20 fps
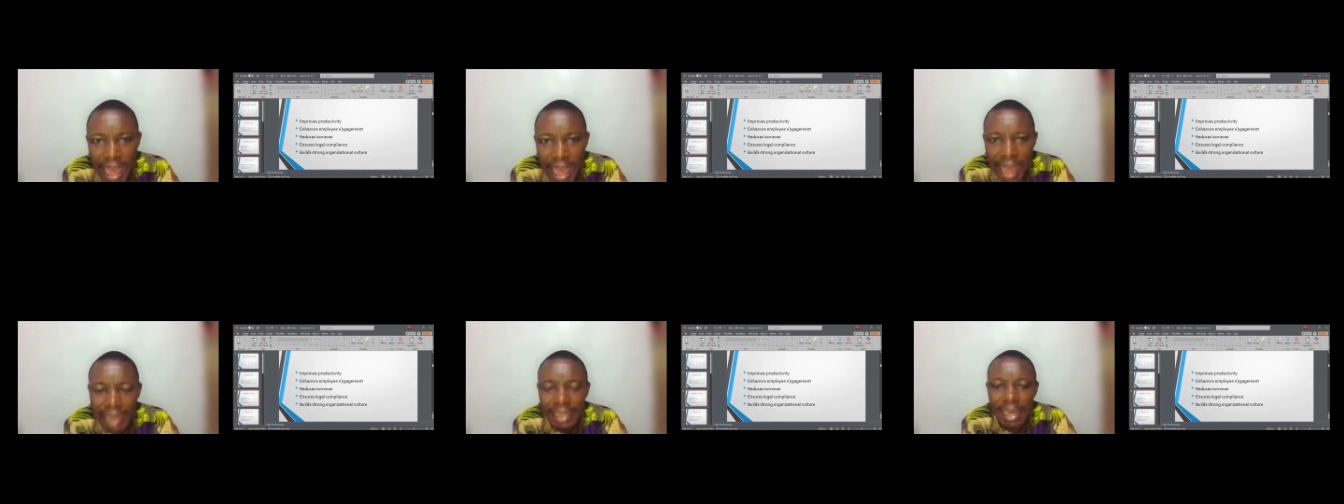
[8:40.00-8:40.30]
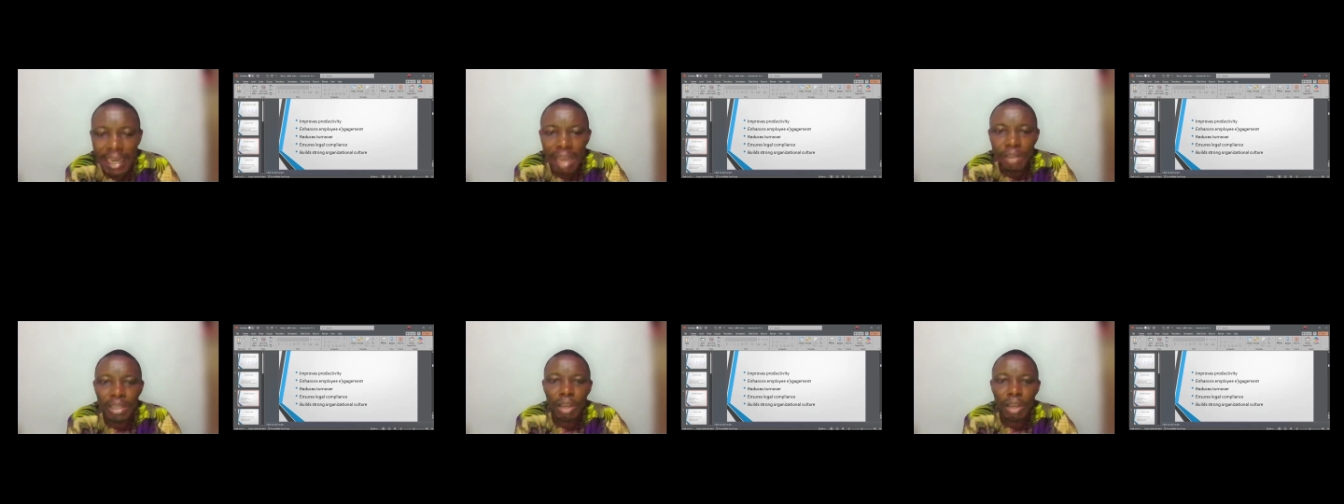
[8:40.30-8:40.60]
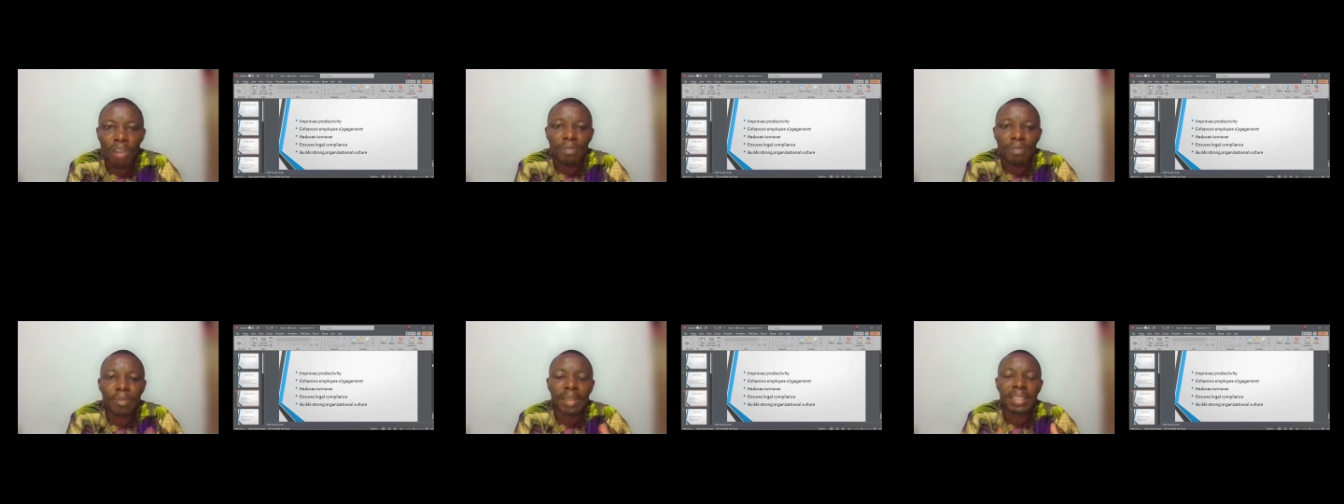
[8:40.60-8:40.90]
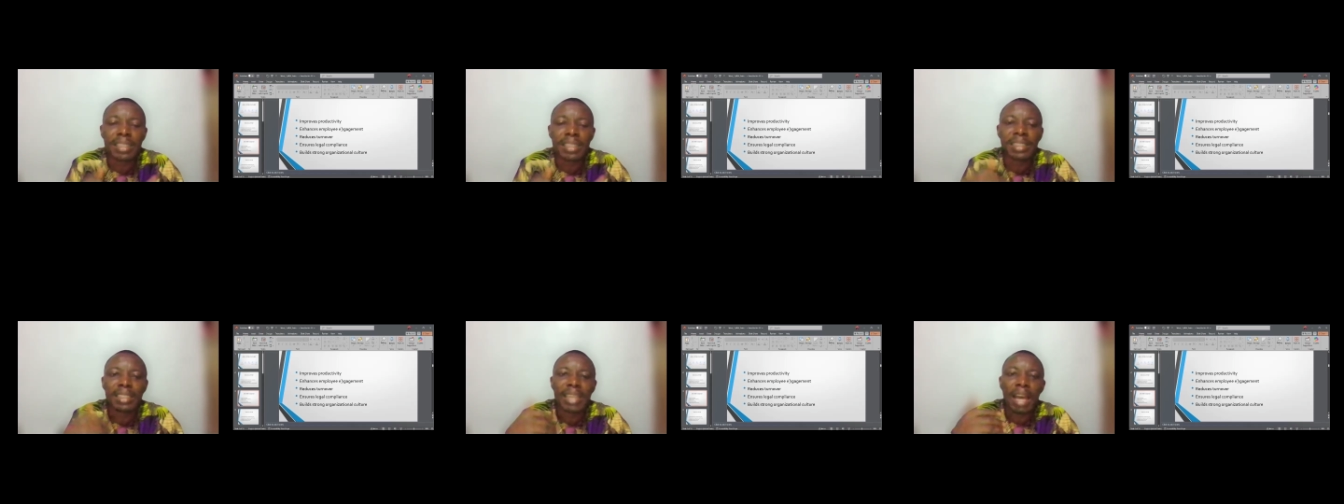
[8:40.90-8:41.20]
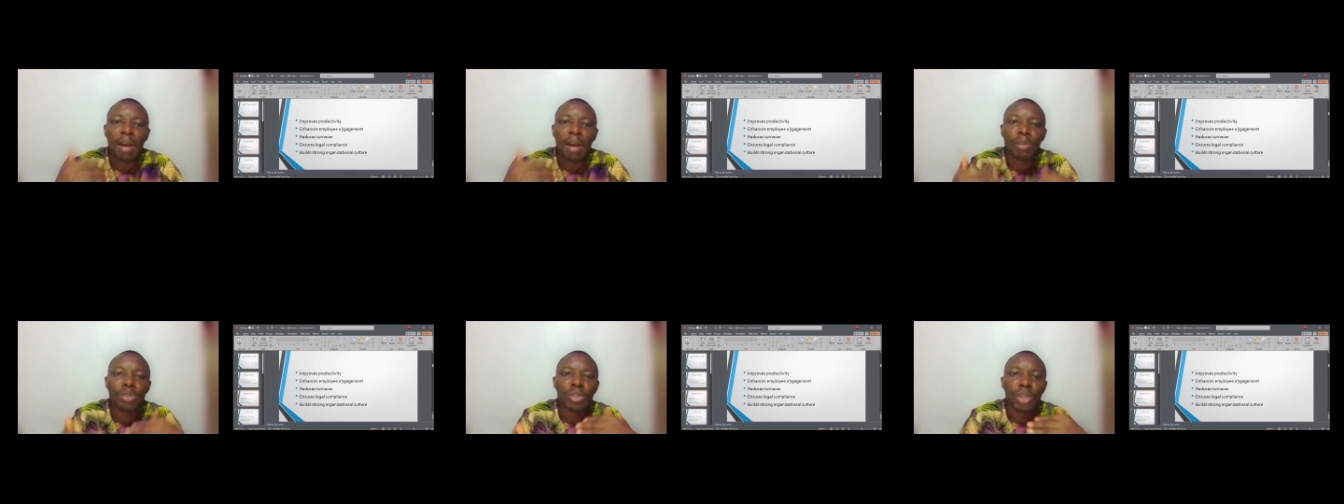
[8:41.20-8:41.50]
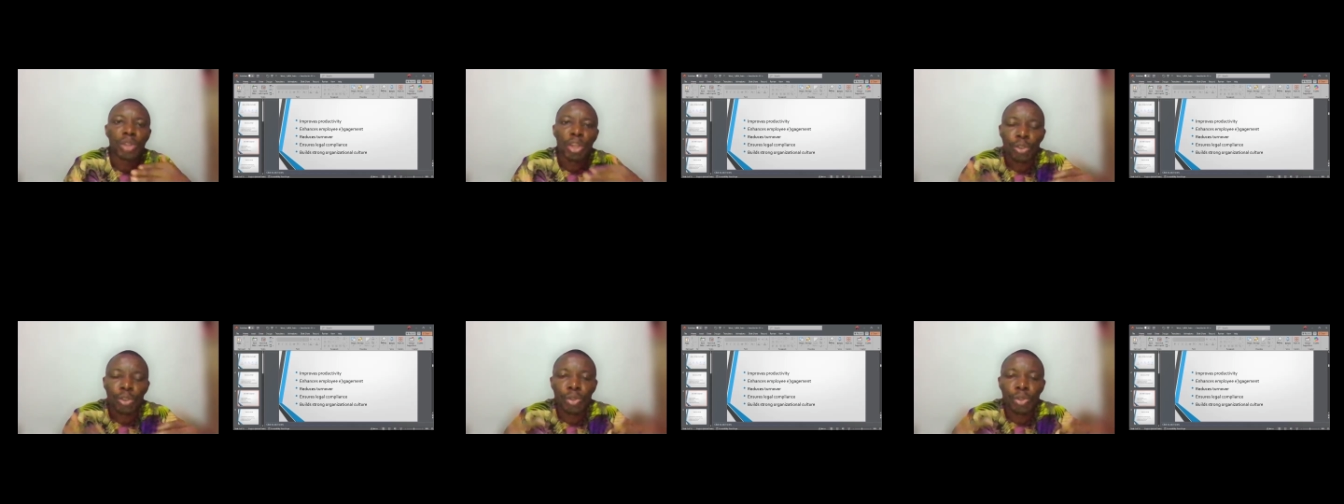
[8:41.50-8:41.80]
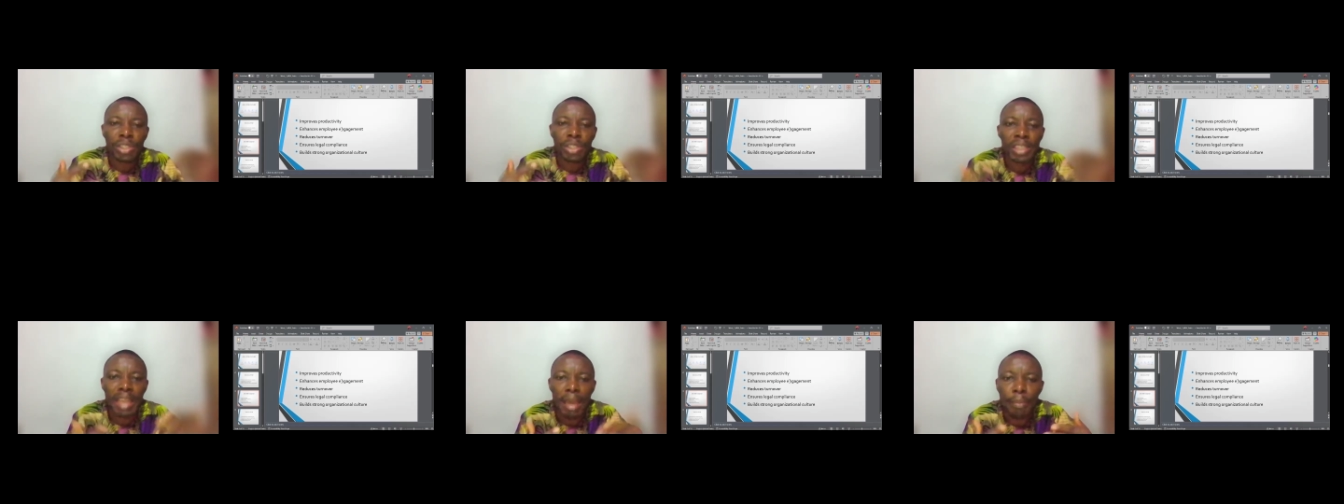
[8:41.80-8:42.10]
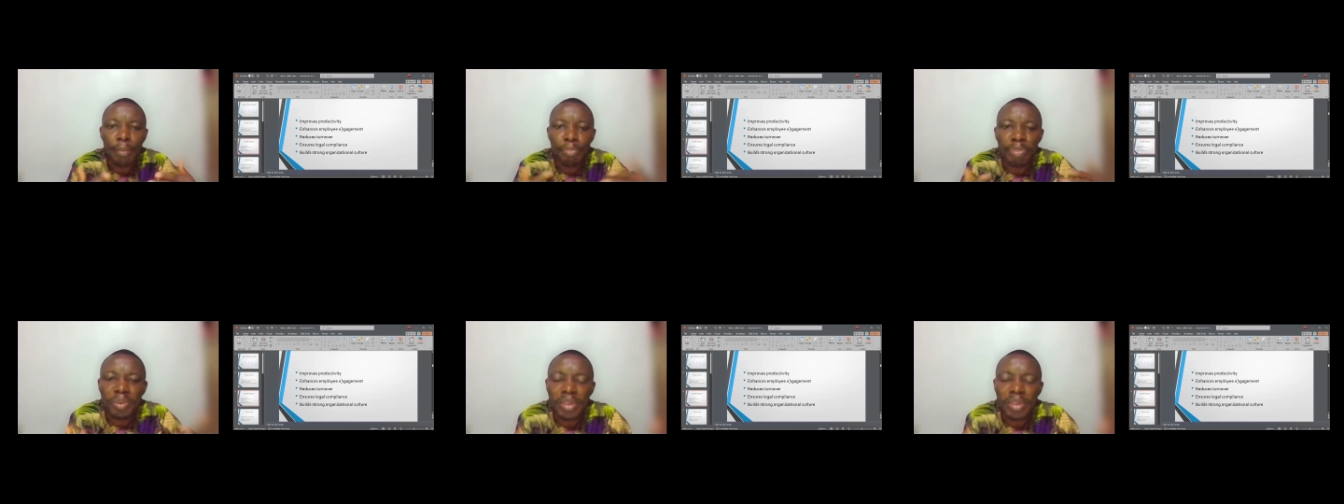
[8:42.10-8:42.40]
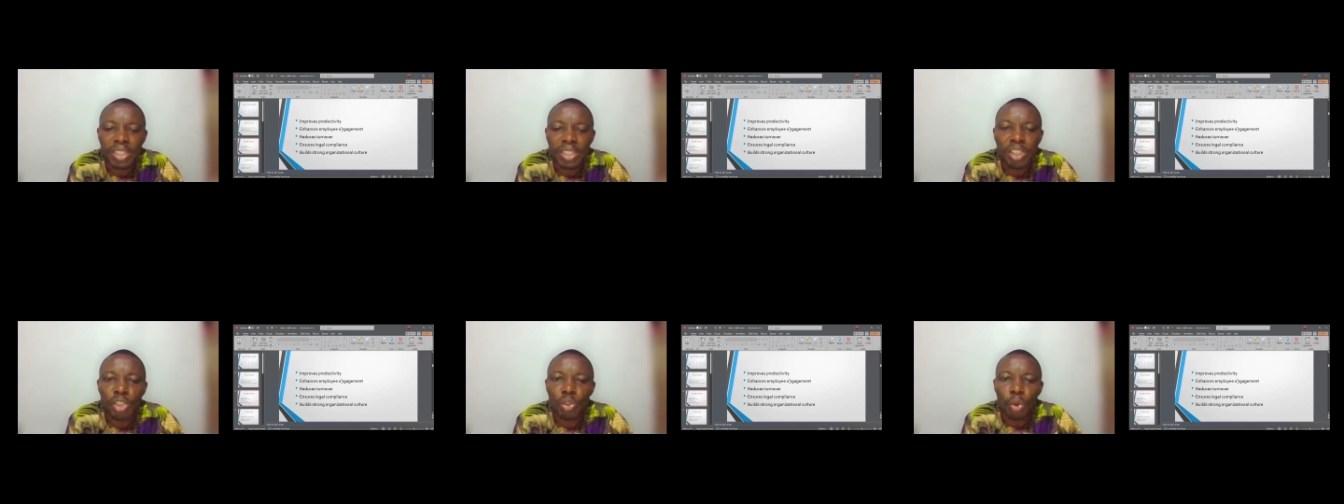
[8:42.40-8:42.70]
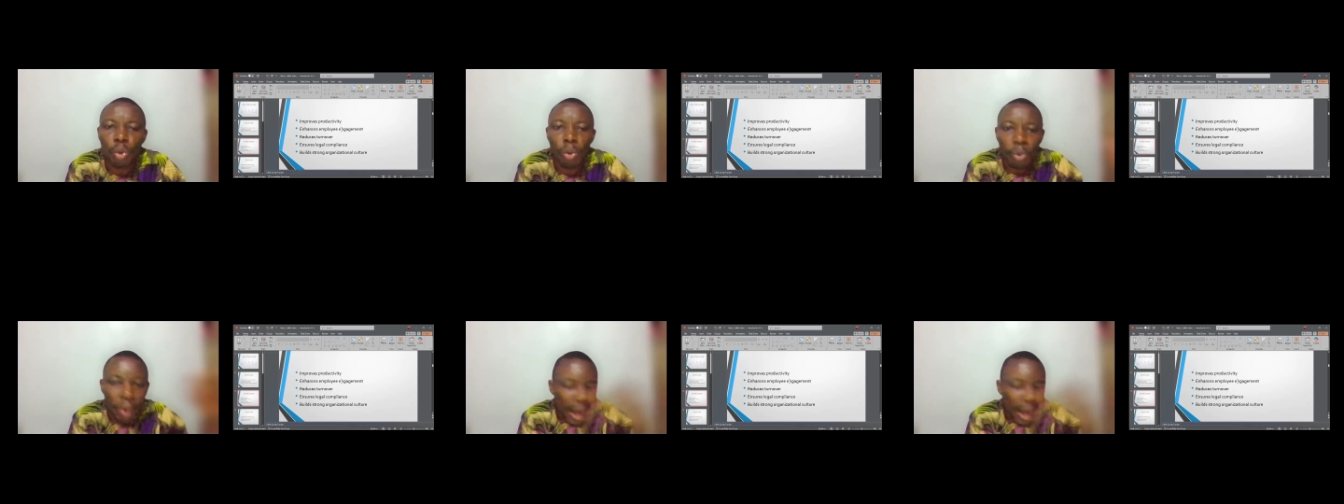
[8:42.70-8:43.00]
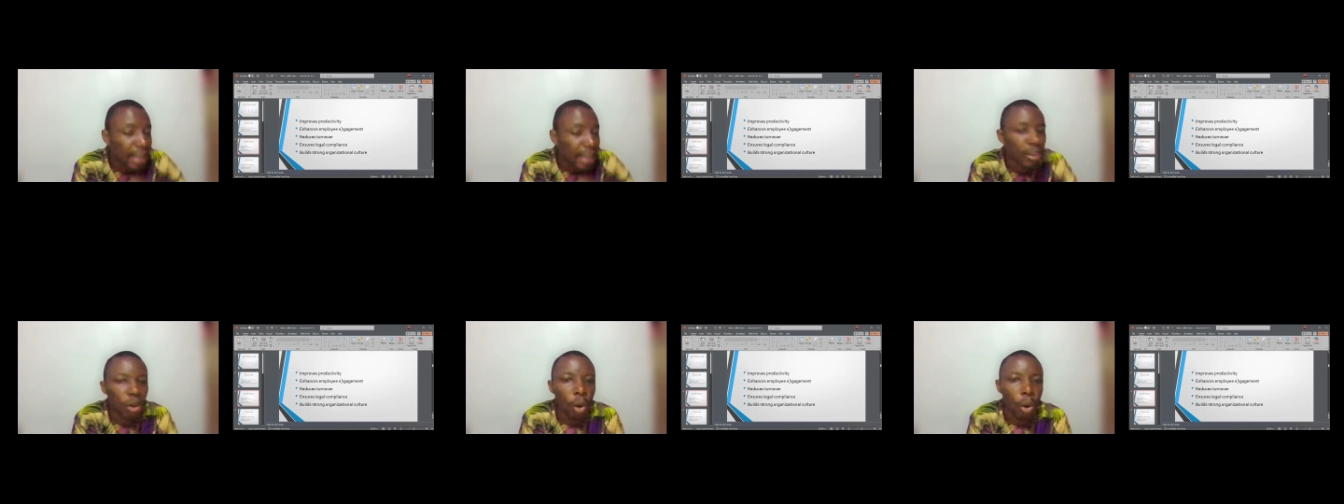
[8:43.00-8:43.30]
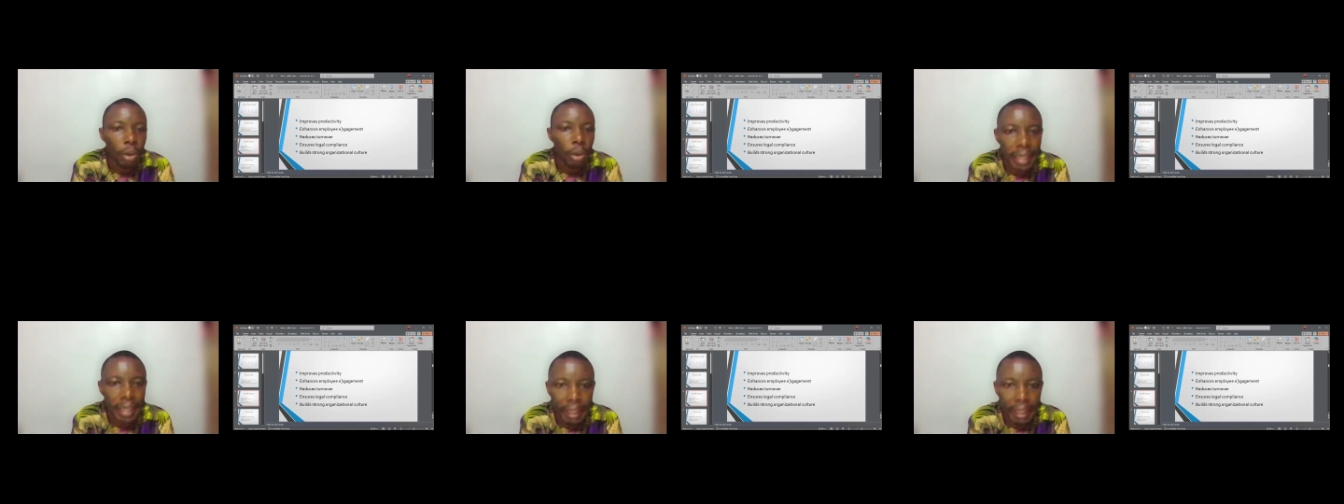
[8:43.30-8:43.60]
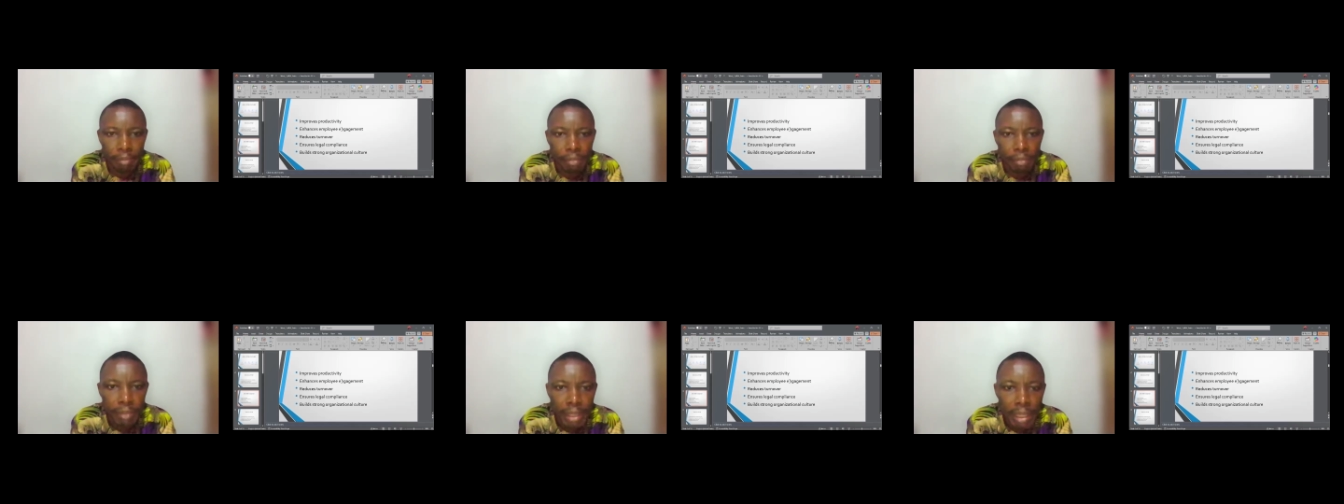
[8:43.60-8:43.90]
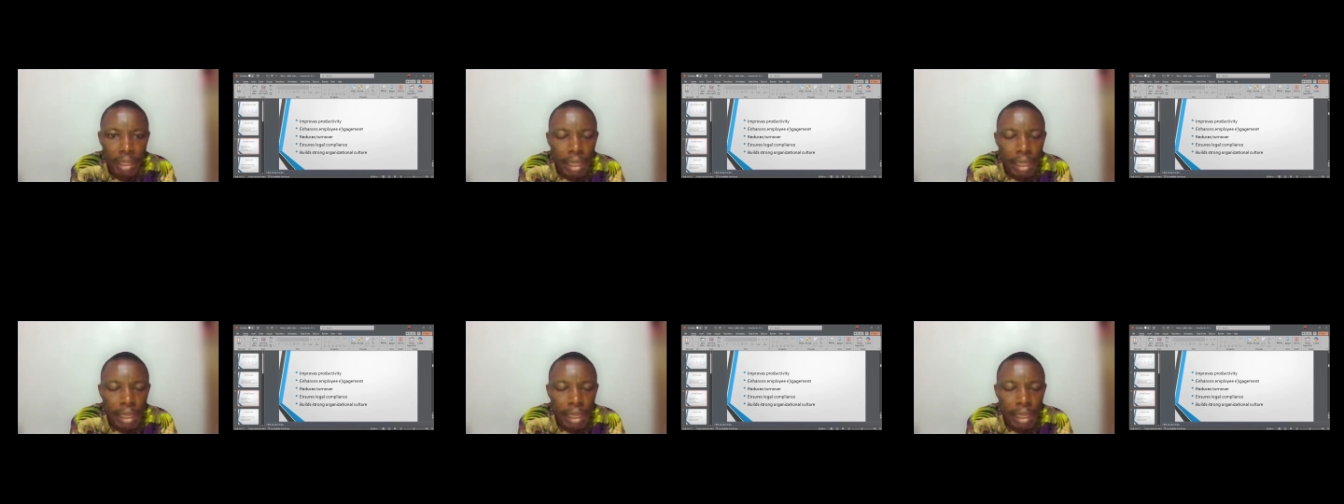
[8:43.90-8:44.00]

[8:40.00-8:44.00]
and now the government is now using their impunity to ride on him.